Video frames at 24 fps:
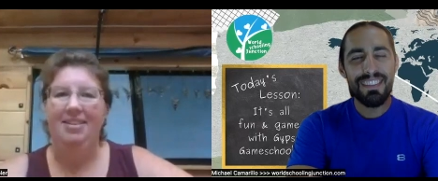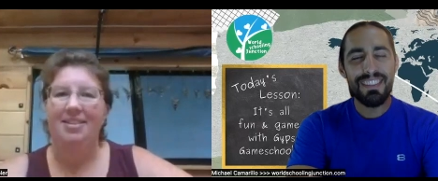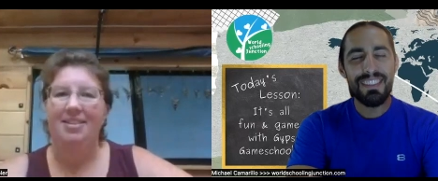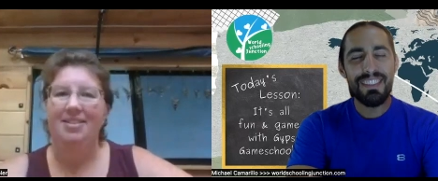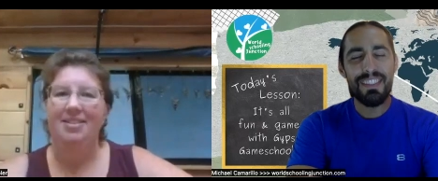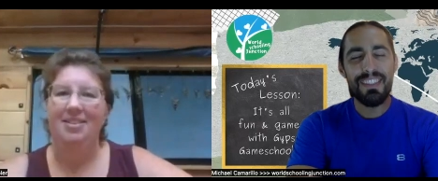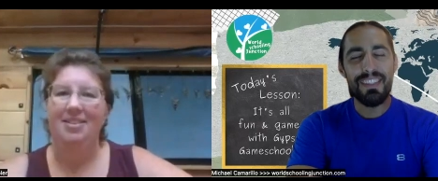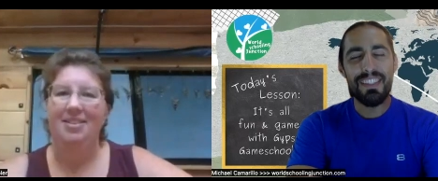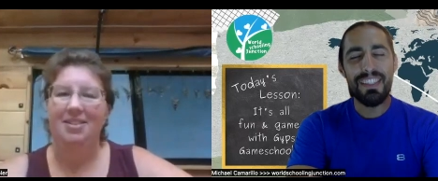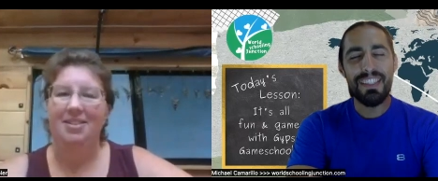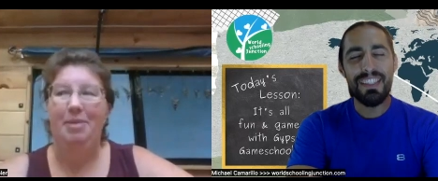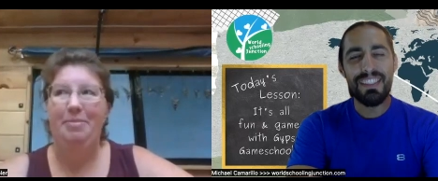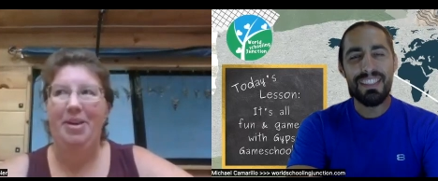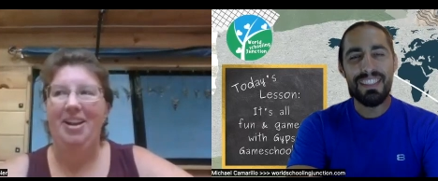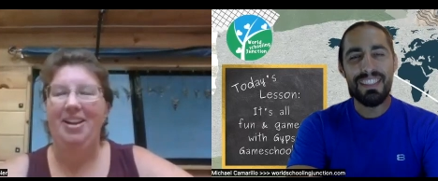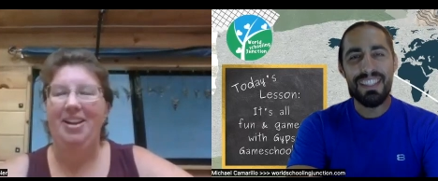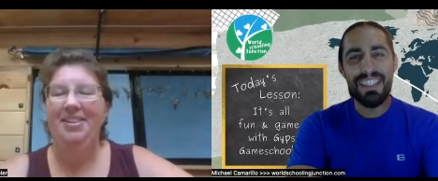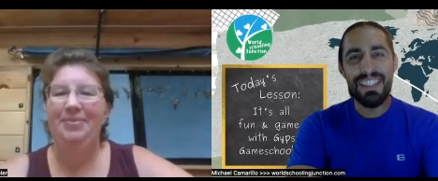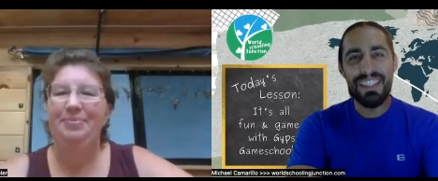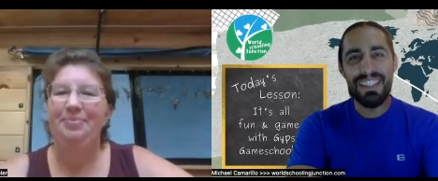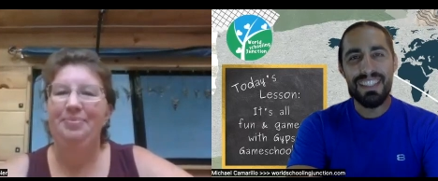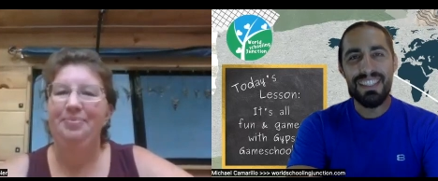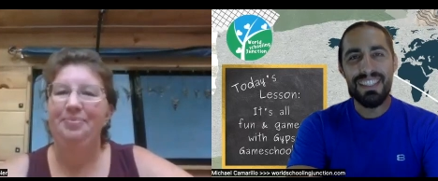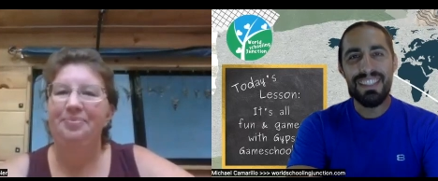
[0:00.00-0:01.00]
Speaker 1: Totally
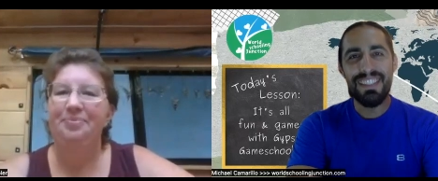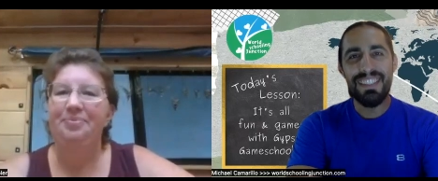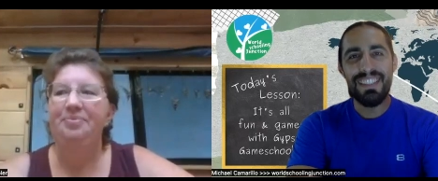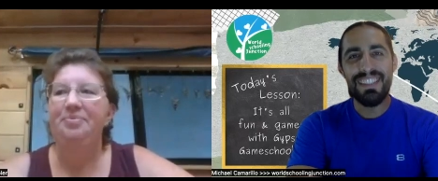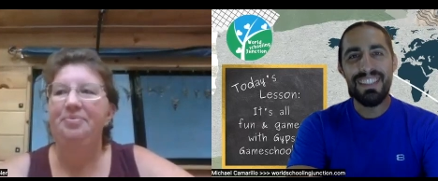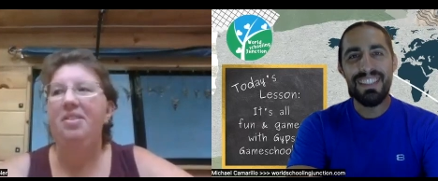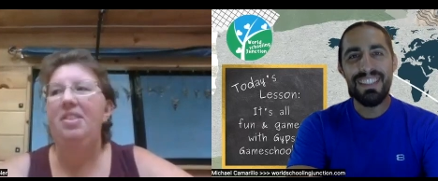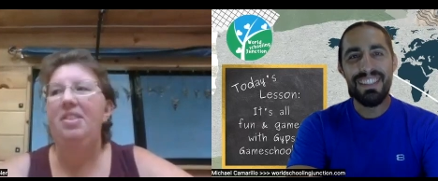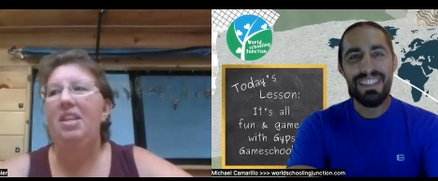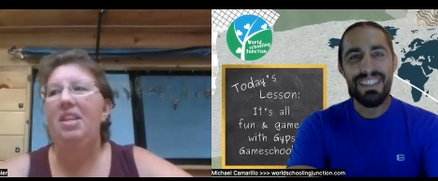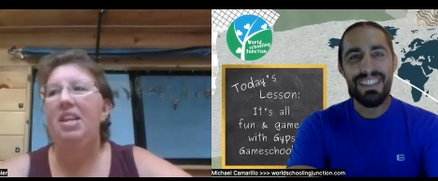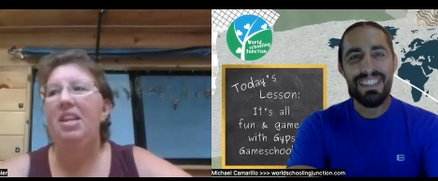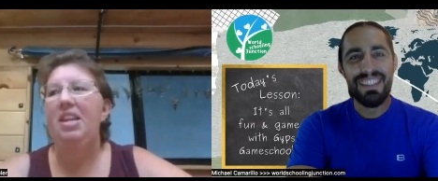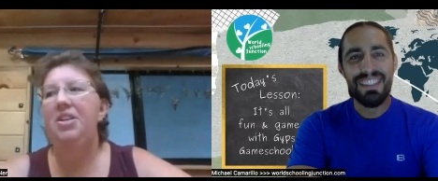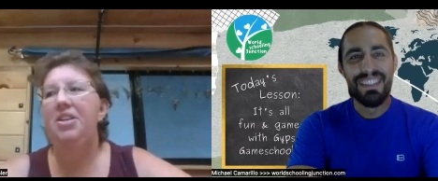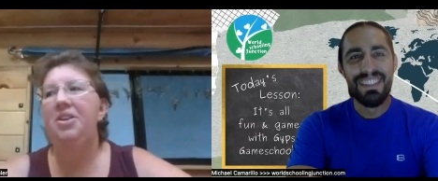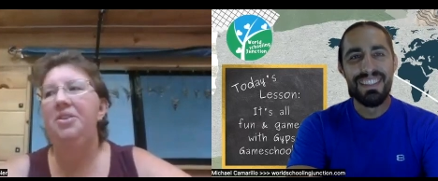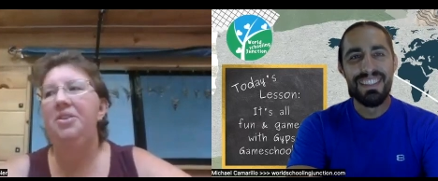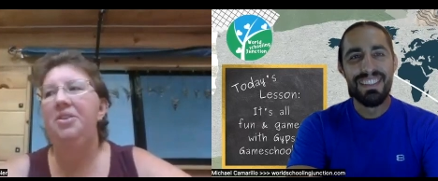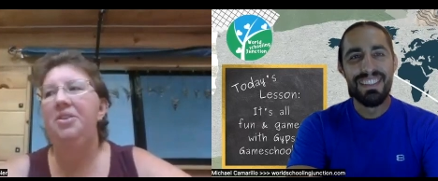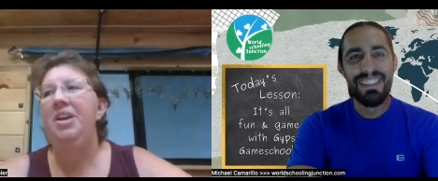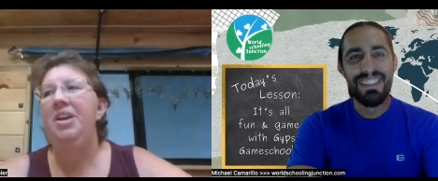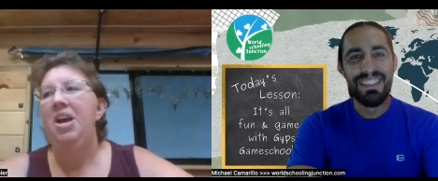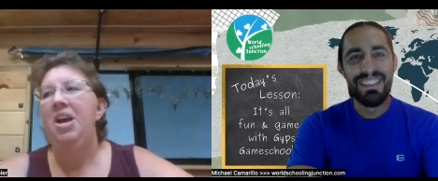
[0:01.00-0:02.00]
understand. So we
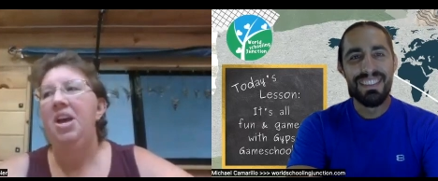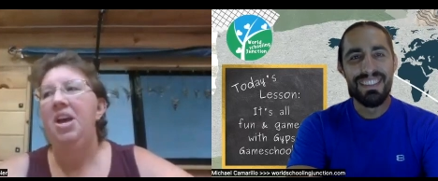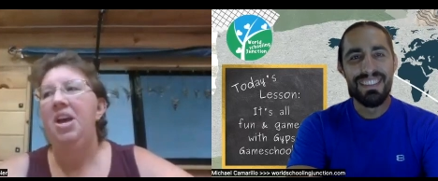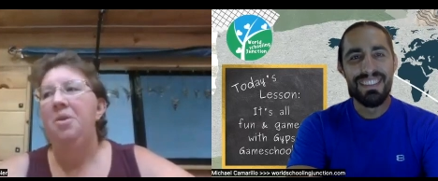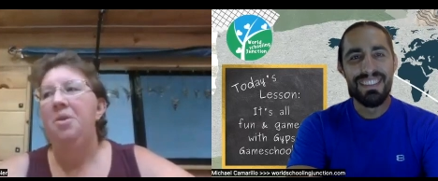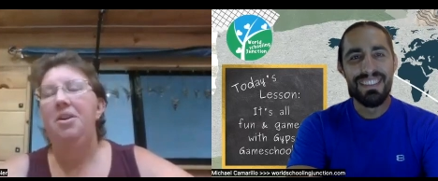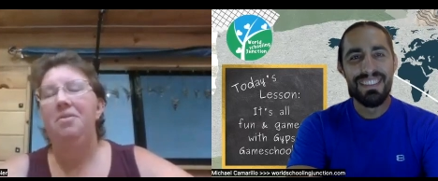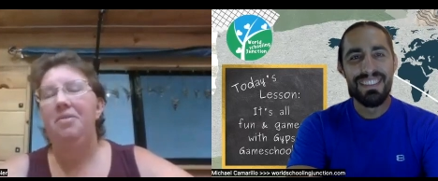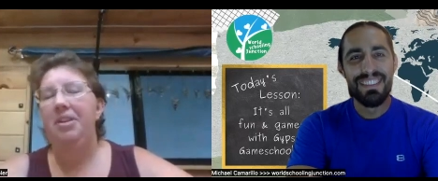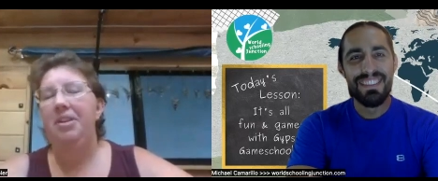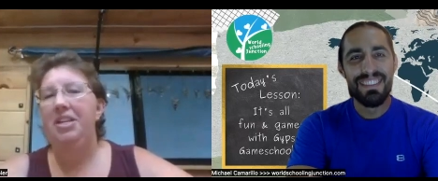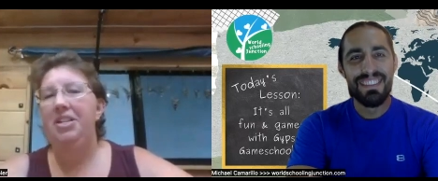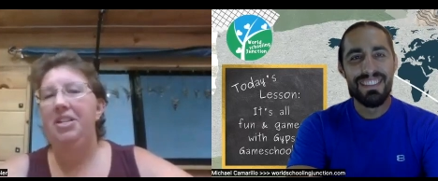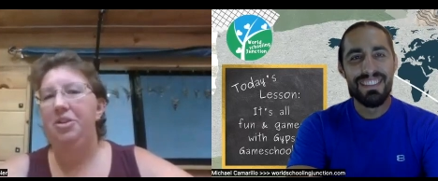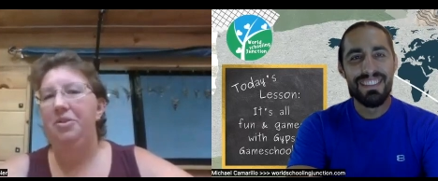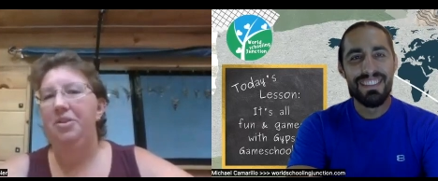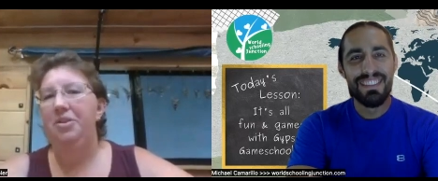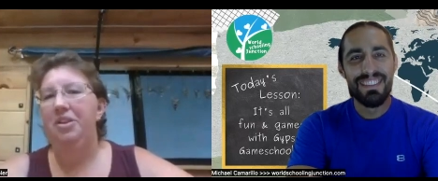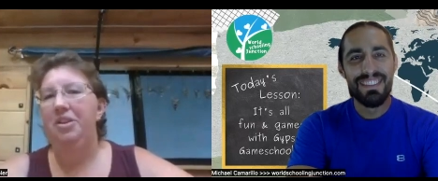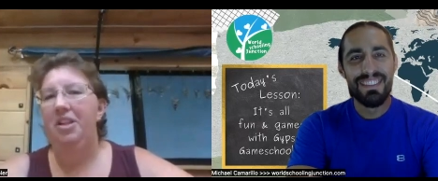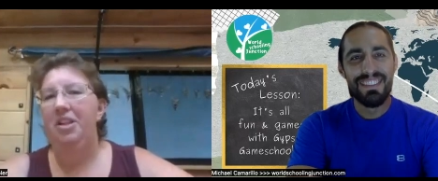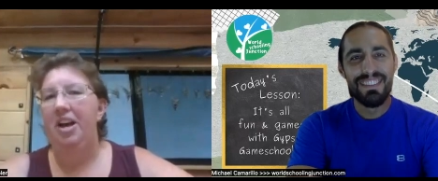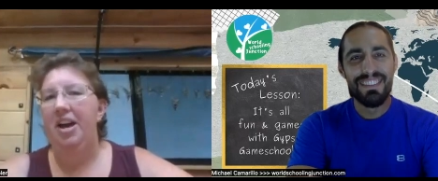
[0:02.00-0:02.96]
don't really do a lot of